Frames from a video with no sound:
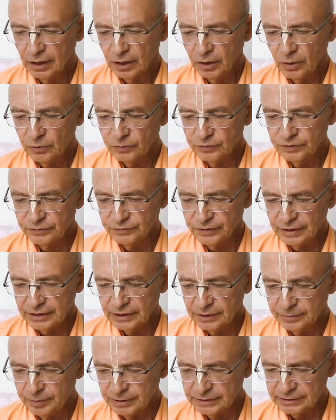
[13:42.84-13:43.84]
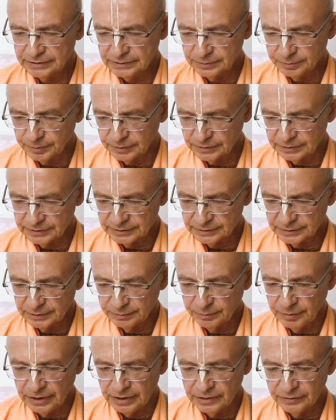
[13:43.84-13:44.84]
of the Vedic principles.
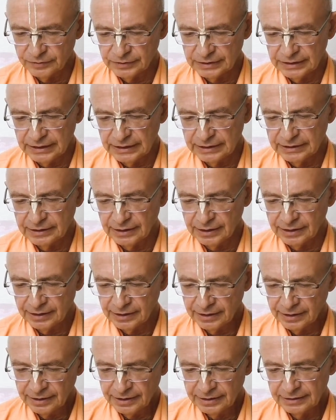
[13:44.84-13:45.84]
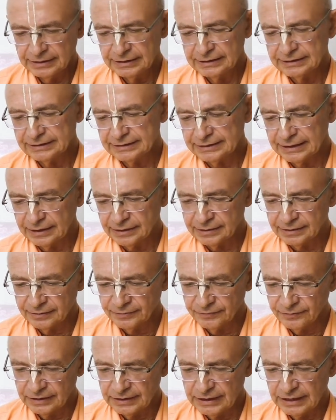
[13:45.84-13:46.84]
In Bhagavad Gita, it is said,
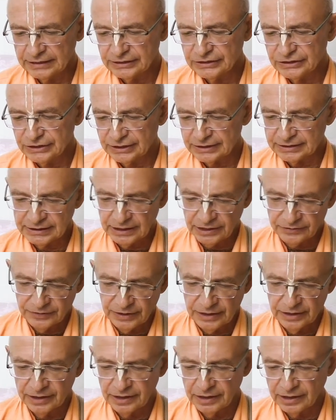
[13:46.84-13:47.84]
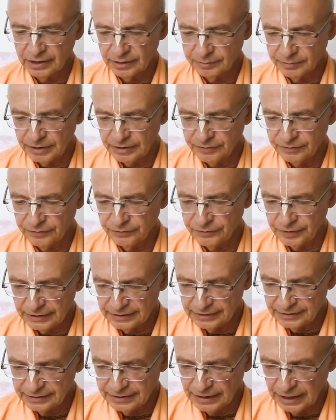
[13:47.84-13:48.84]
Vedaischa sarvairaham eva
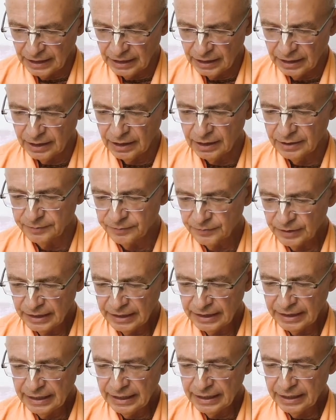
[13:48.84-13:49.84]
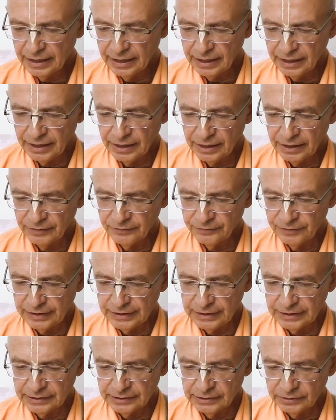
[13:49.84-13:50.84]
vedyaha.
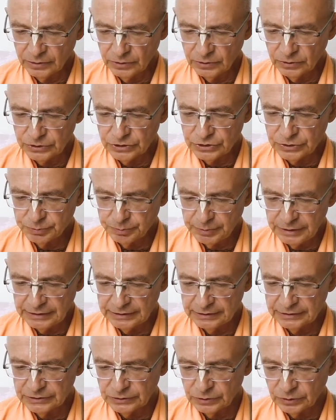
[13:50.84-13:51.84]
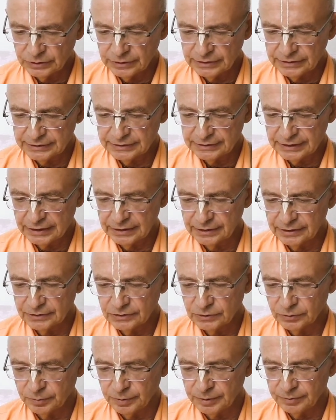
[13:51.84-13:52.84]
Vedic knowledge means to understand the
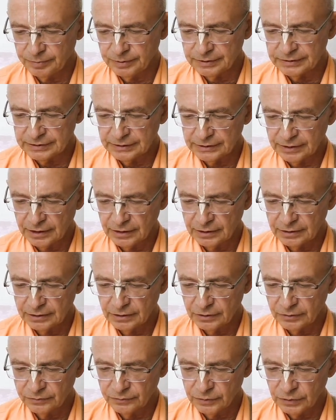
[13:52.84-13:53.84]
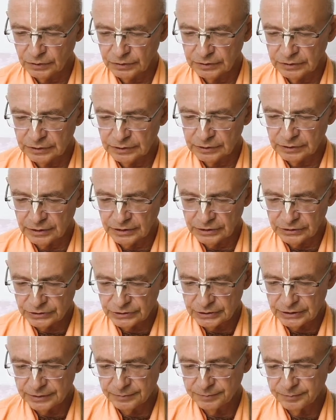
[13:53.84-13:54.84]
Supreme Personality of Godhead,
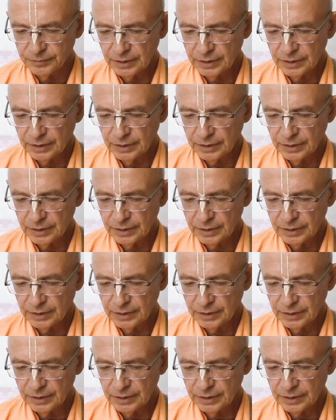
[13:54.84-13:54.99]
Krishna.